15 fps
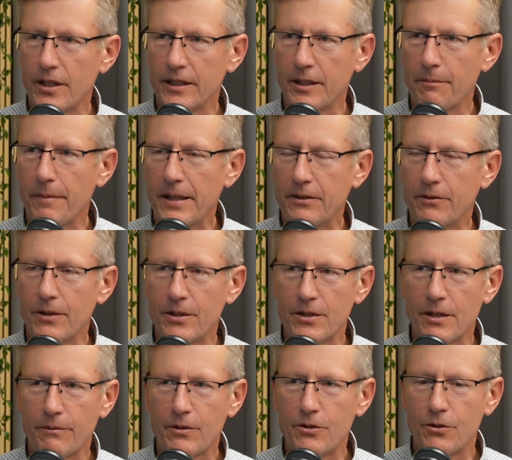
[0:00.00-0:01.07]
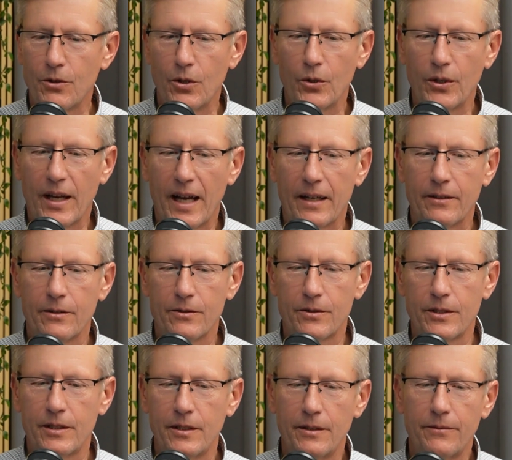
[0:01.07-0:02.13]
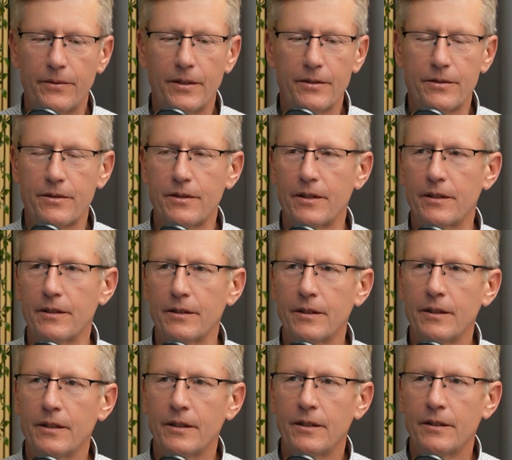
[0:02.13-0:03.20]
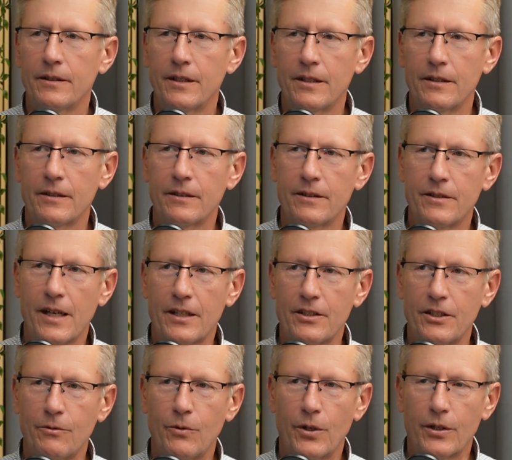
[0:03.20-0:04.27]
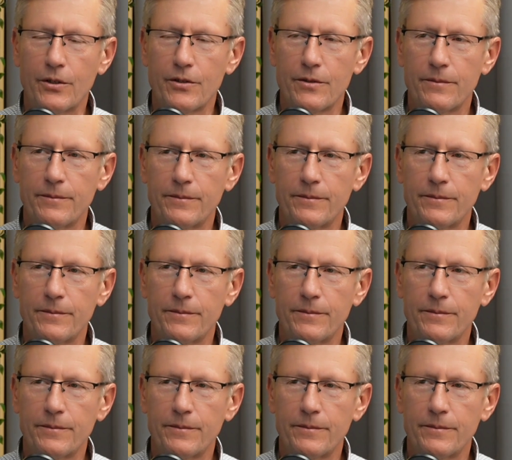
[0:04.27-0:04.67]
like the metrics that we should look at to see if this this actually works?